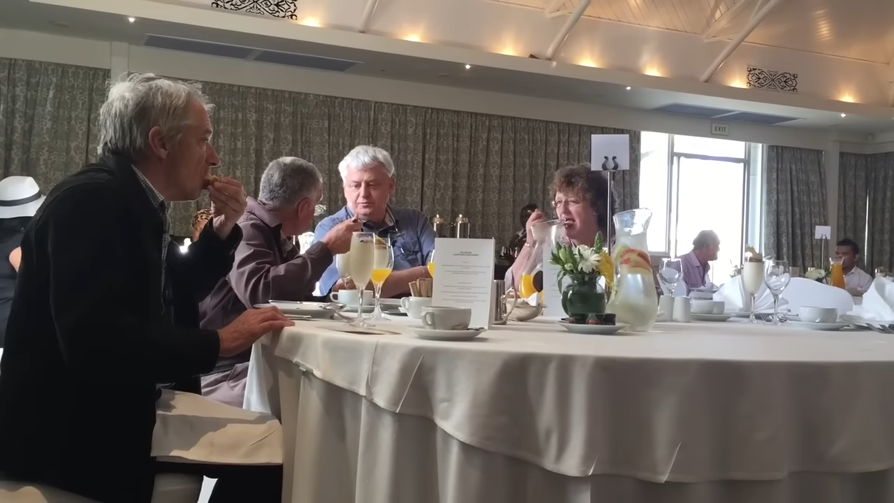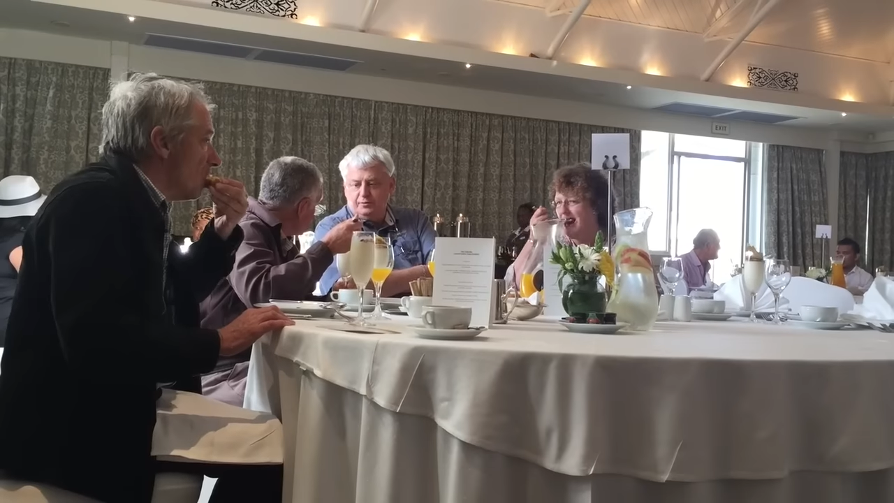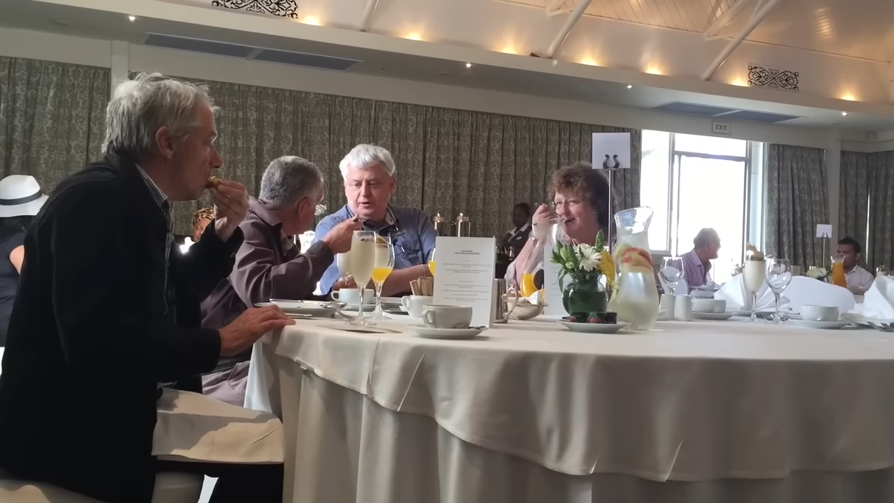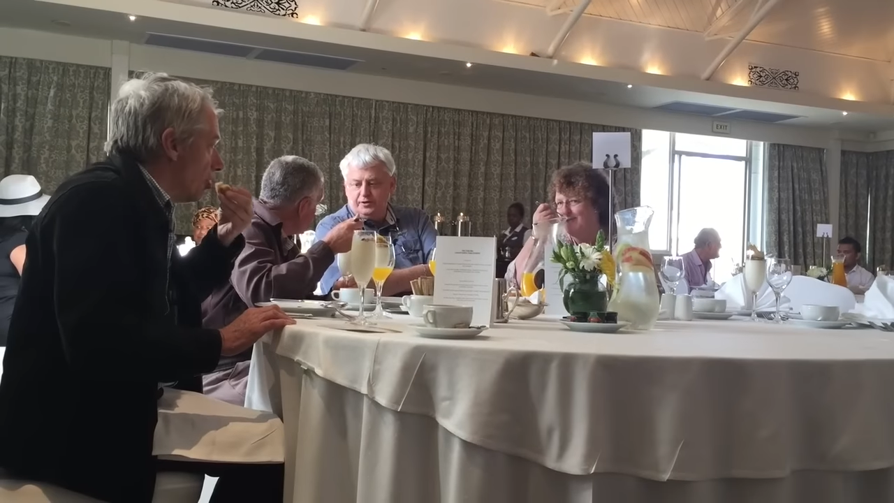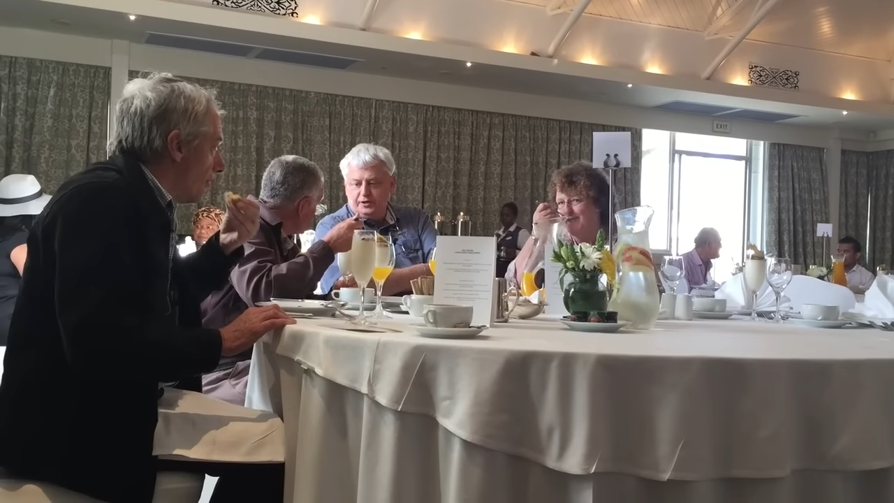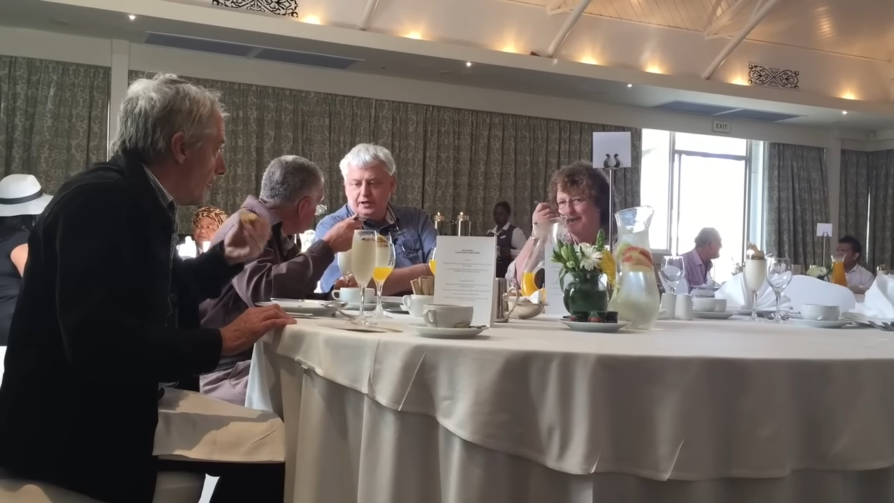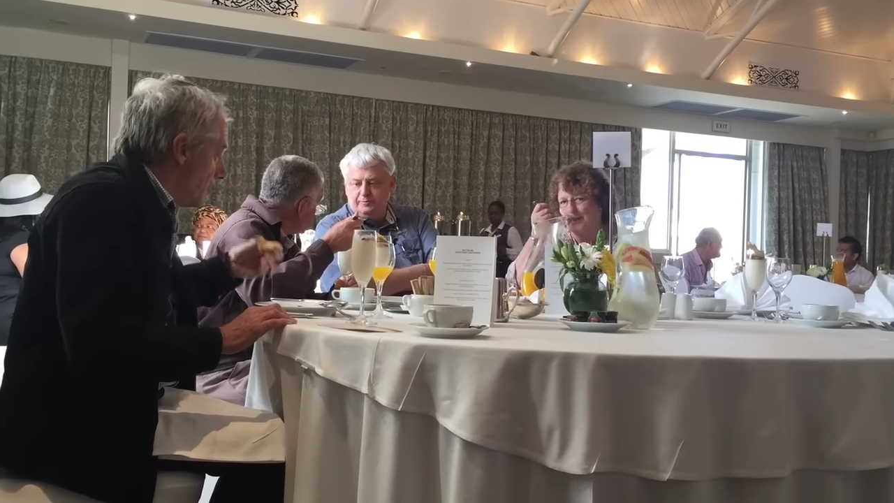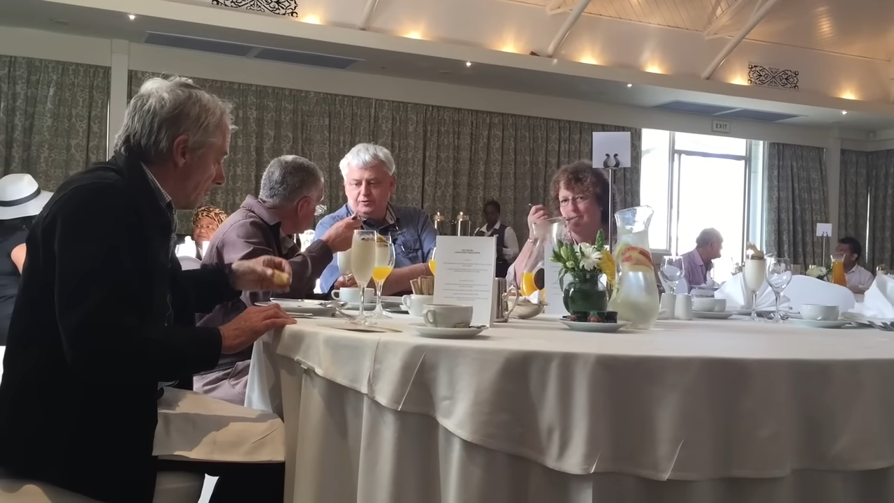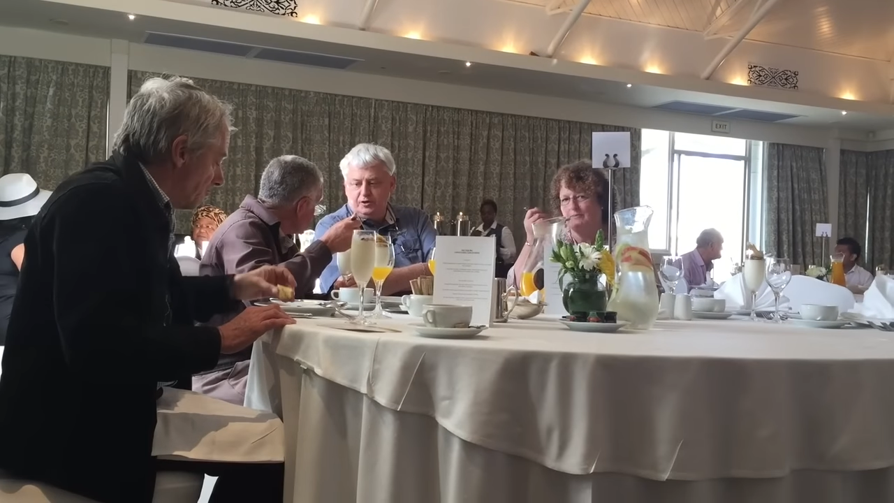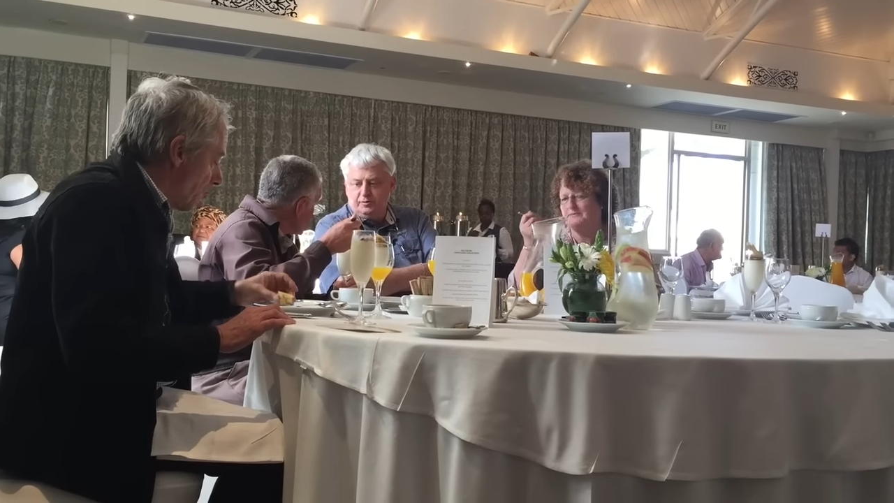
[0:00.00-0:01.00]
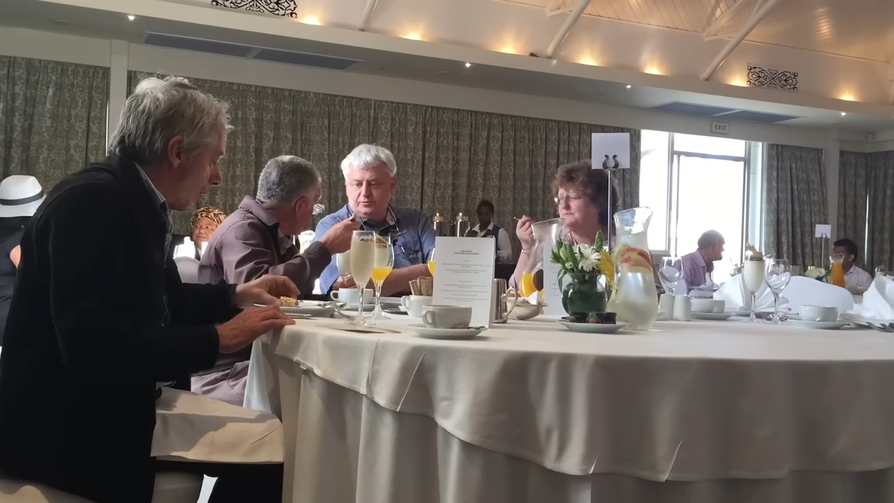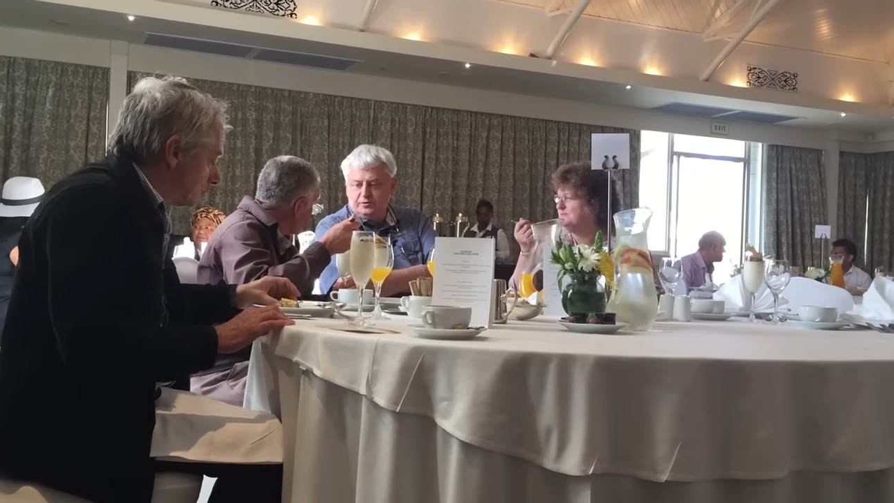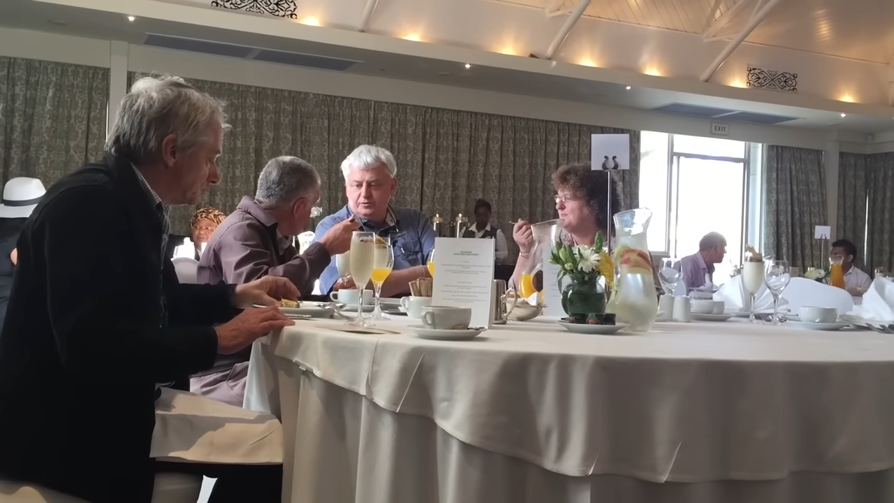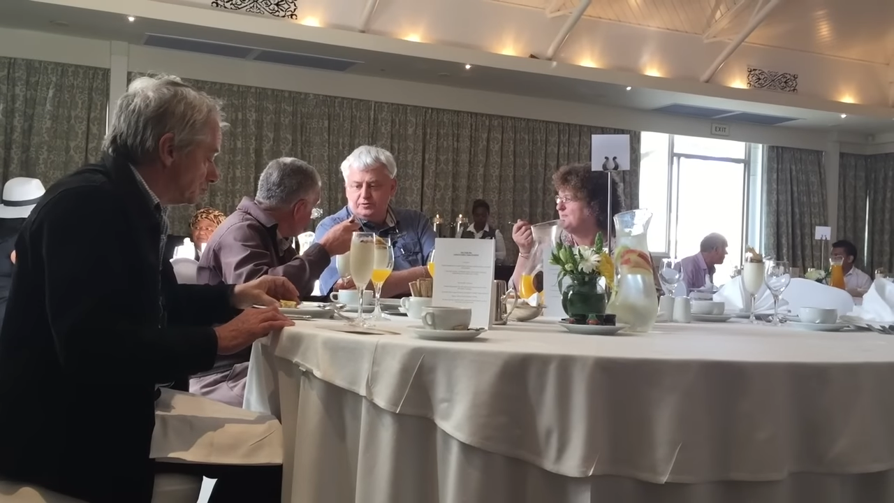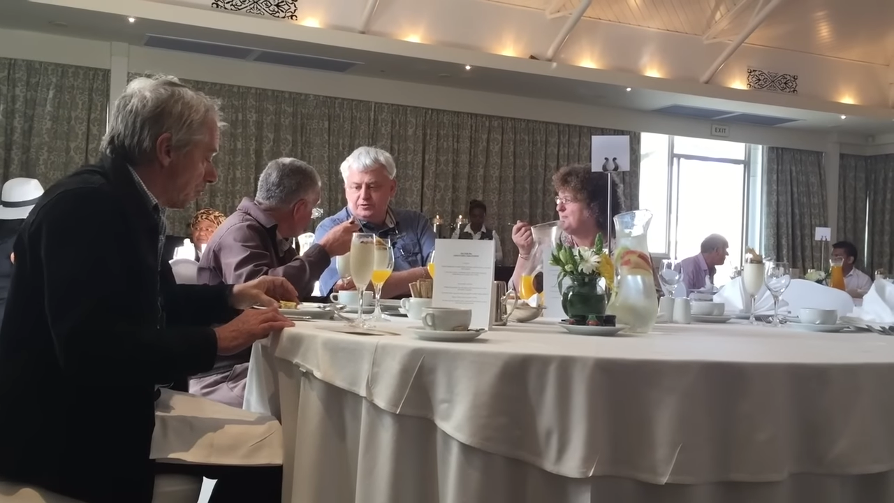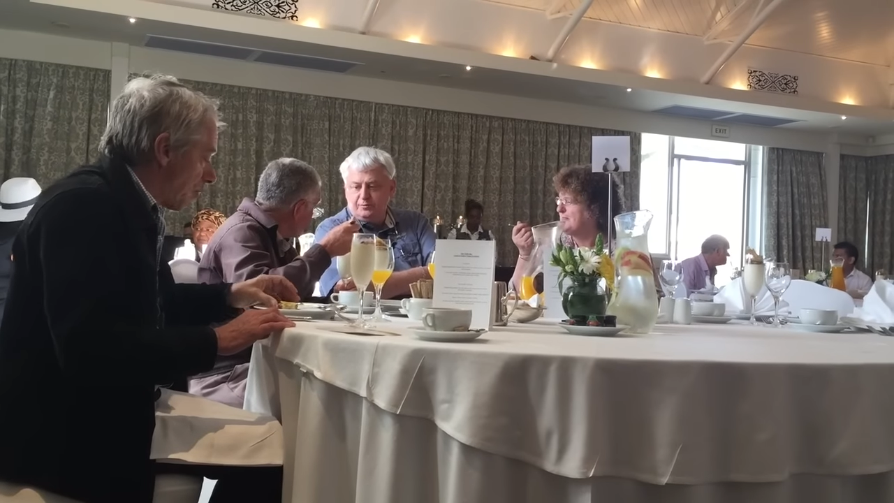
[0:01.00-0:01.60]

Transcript: the, the press, the media